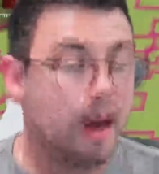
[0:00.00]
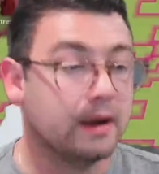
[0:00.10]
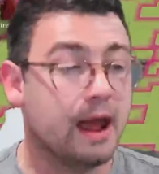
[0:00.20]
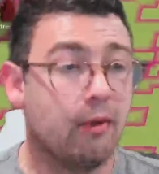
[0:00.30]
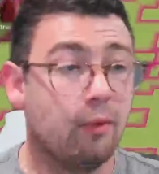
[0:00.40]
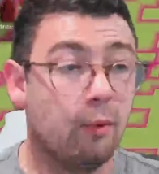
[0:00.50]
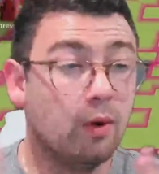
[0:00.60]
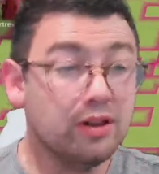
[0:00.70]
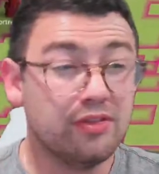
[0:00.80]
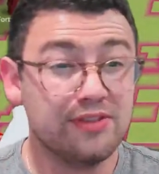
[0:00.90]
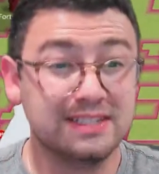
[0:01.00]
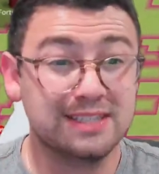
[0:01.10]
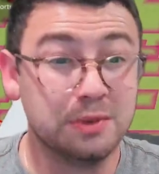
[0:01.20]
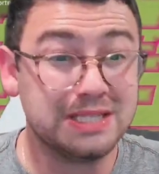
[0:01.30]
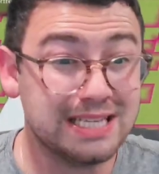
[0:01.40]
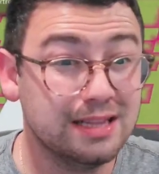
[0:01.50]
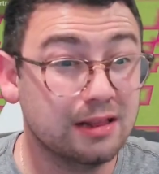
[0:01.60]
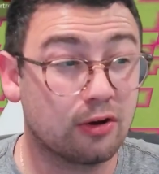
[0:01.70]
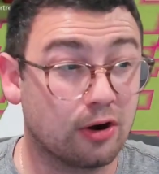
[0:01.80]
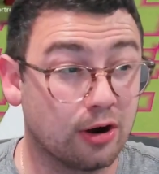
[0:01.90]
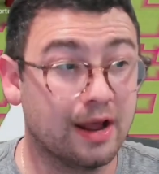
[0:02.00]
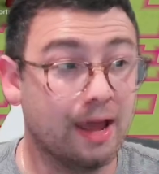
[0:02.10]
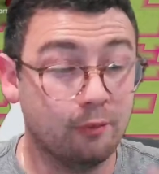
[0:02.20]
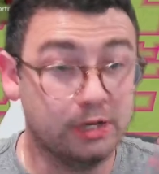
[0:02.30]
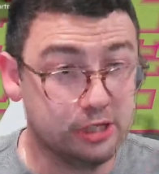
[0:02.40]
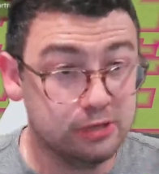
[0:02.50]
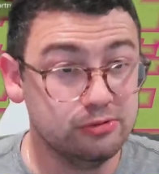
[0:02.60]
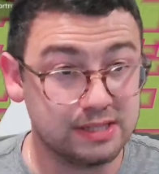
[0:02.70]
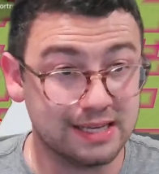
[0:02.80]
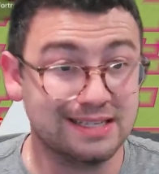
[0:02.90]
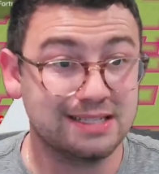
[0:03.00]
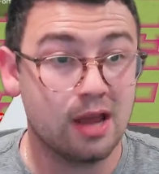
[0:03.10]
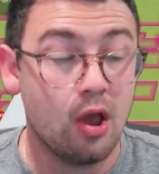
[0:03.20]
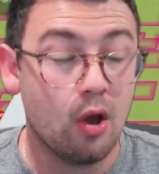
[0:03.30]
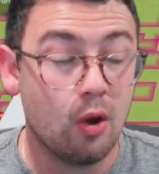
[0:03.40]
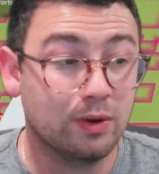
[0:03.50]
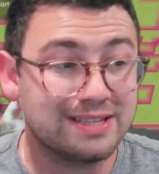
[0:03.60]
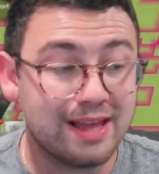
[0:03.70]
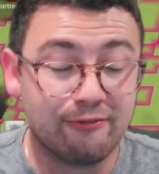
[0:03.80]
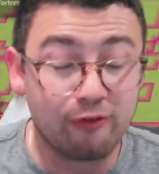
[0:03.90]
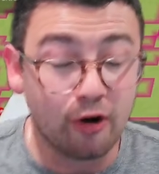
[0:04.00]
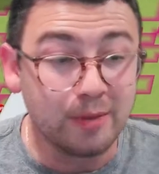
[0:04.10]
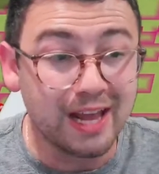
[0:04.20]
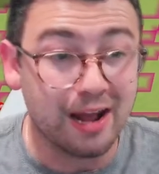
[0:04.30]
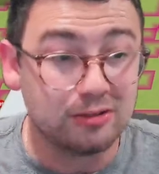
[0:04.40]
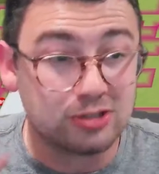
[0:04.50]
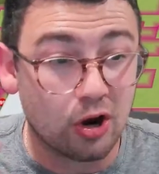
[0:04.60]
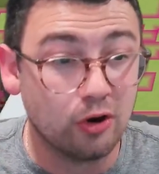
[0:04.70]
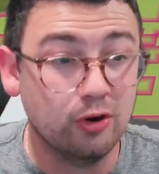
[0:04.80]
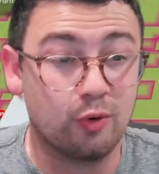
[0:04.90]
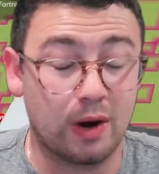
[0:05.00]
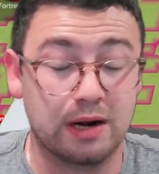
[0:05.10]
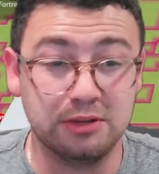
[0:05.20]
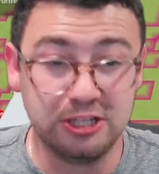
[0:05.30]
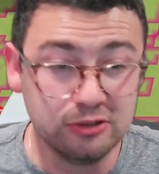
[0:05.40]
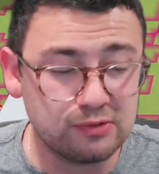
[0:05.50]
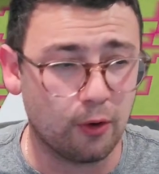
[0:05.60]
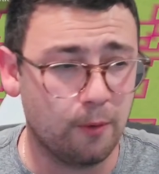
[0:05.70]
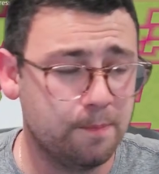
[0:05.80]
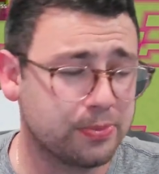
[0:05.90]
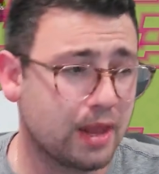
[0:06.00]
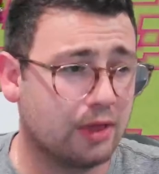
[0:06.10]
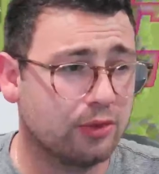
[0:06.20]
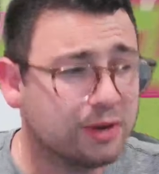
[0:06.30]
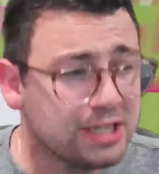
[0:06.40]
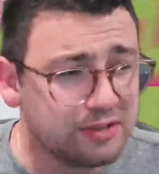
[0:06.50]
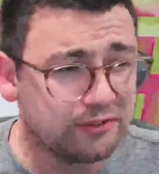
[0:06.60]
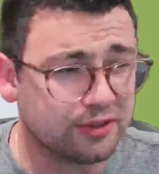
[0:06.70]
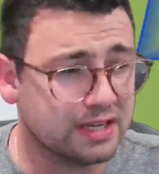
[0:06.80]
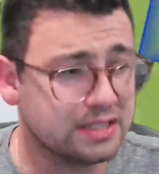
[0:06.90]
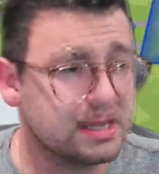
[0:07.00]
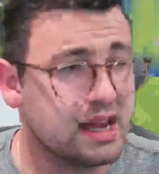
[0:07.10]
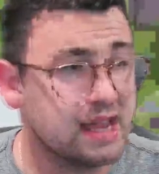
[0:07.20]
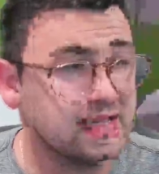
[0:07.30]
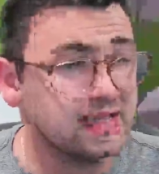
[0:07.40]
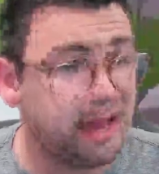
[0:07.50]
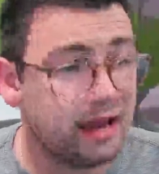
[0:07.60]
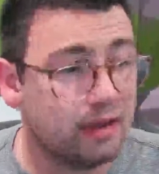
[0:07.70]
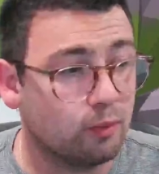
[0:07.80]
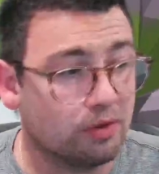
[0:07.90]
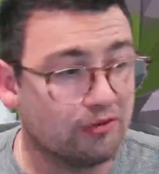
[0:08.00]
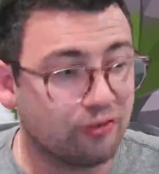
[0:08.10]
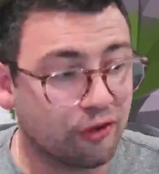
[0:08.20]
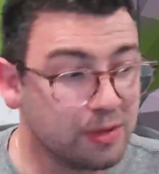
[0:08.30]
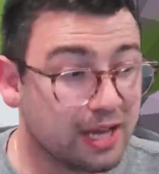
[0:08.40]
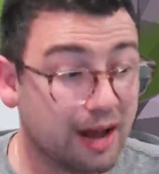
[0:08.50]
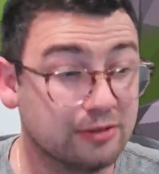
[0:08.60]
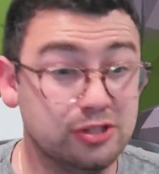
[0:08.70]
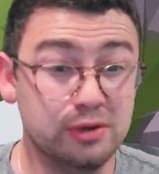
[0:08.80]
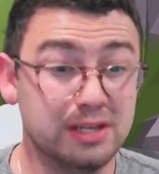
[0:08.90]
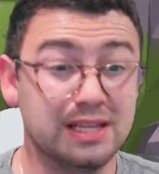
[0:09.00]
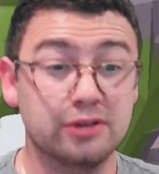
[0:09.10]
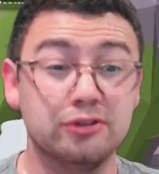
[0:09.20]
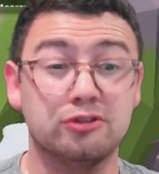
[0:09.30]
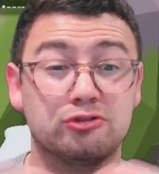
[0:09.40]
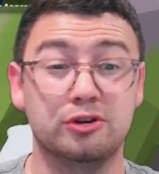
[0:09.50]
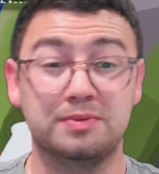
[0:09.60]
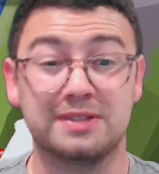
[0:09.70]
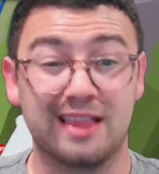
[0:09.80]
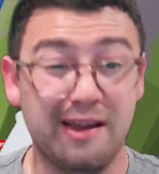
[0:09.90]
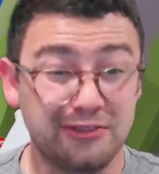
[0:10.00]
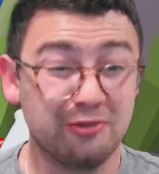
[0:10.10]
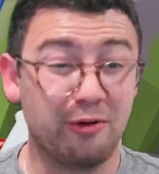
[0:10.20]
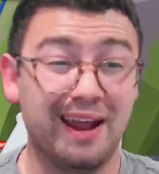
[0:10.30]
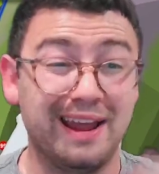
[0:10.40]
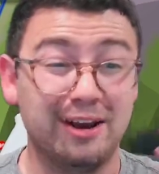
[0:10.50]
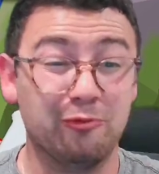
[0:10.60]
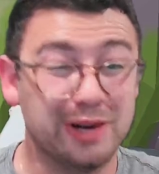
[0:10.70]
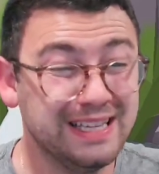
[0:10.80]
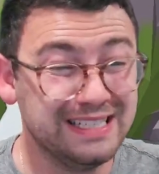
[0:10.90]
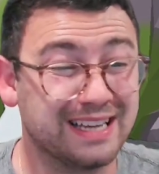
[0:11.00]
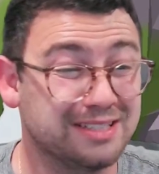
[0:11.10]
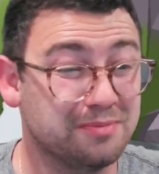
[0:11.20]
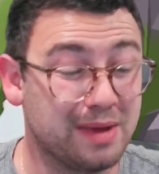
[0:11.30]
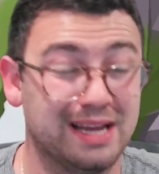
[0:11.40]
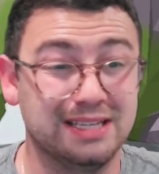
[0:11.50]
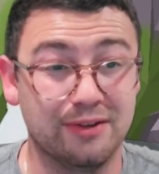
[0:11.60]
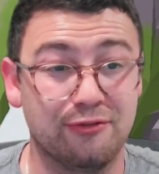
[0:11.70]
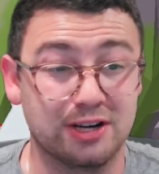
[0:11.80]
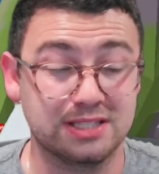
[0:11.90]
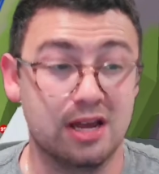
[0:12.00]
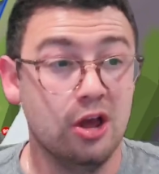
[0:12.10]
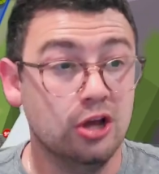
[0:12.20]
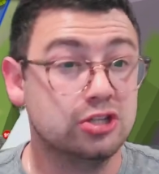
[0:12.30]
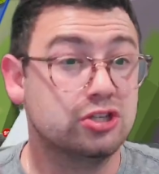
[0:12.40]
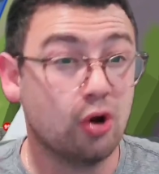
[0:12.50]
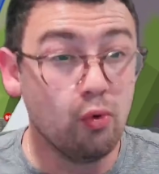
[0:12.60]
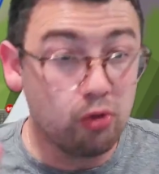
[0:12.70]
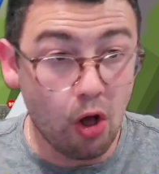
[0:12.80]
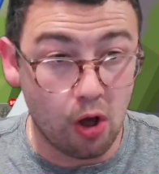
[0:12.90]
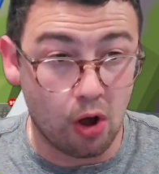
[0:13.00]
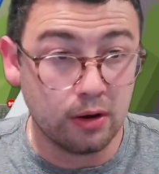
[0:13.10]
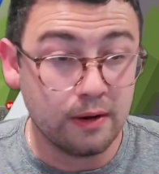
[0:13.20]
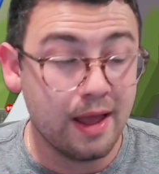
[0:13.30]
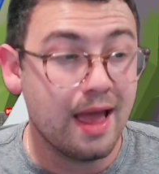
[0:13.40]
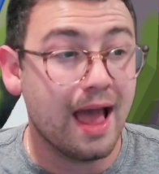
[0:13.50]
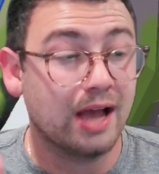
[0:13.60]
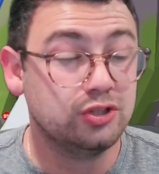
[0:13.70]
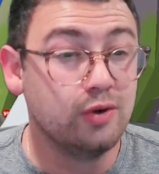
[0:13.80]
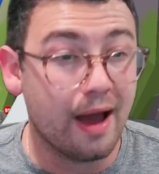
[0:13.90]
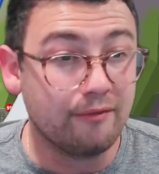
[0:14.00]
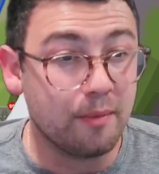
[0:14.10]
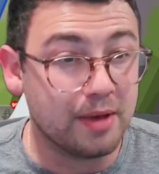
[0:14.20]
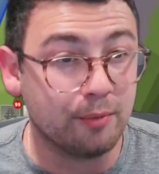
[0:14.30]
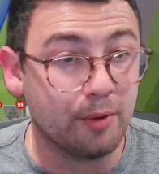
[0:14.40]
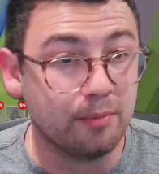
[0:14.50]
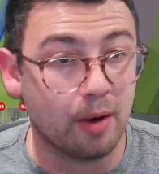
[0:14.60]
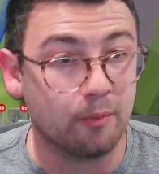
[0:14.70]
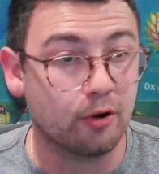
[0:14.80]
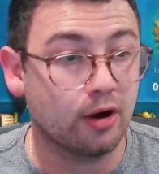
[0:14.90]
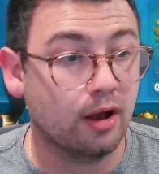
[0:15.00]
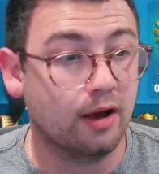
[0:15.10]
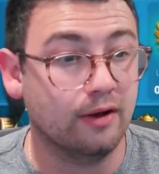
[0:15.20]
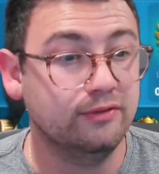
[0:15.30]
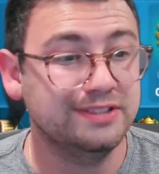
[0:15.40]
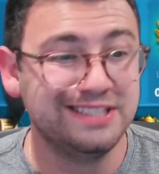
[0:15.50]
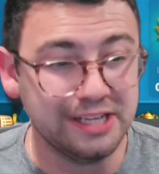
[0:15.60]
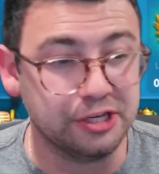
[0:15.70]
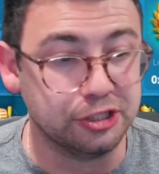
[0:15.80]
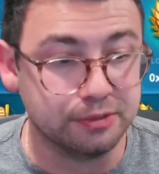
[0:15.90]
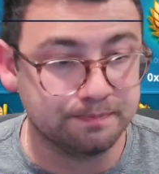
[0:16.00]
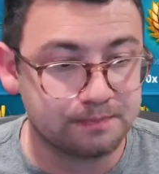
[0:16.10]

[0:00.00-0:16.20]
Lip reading: Now, one of the things that we did learn, and we used this, was that farm accounts are incredibly useful. And the reason for this is that with farm accounts, you can kill your troops left and right, and it really doesn't make a difference, so long as you have a minimum number of siege.